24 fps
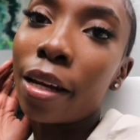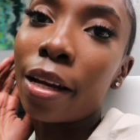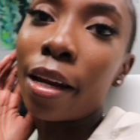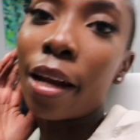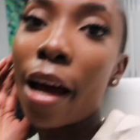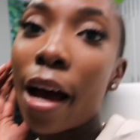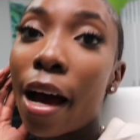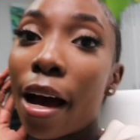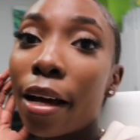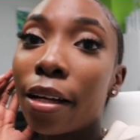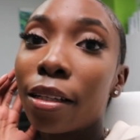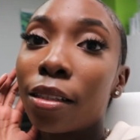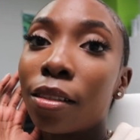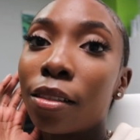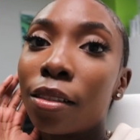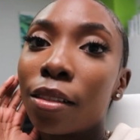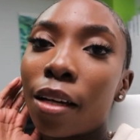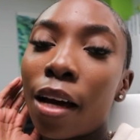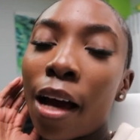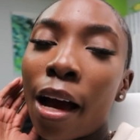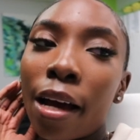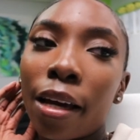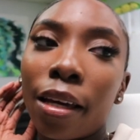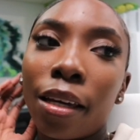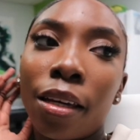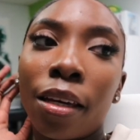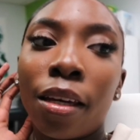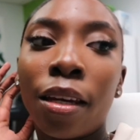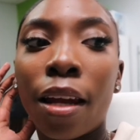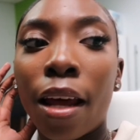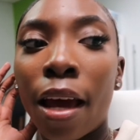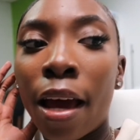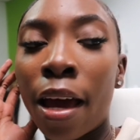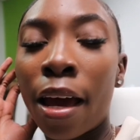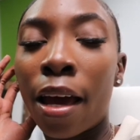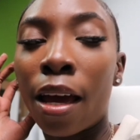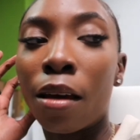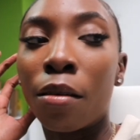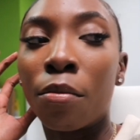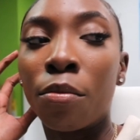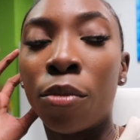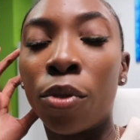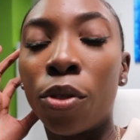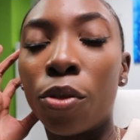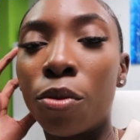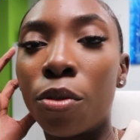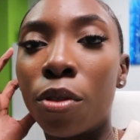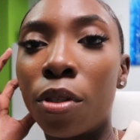not, I can
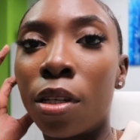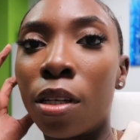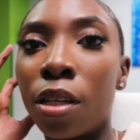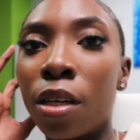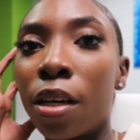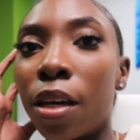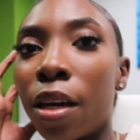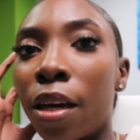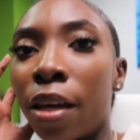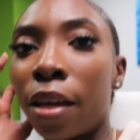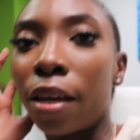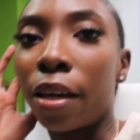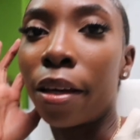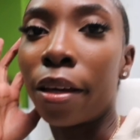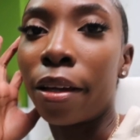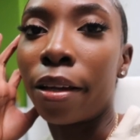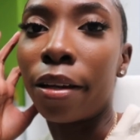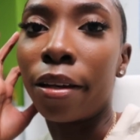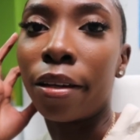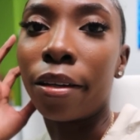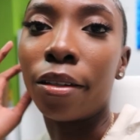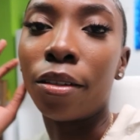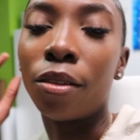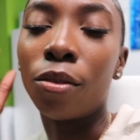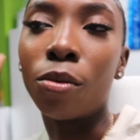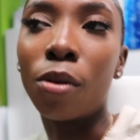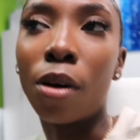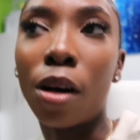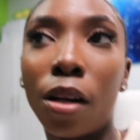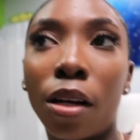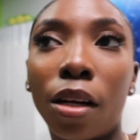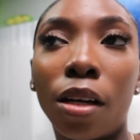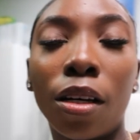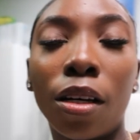add music and do all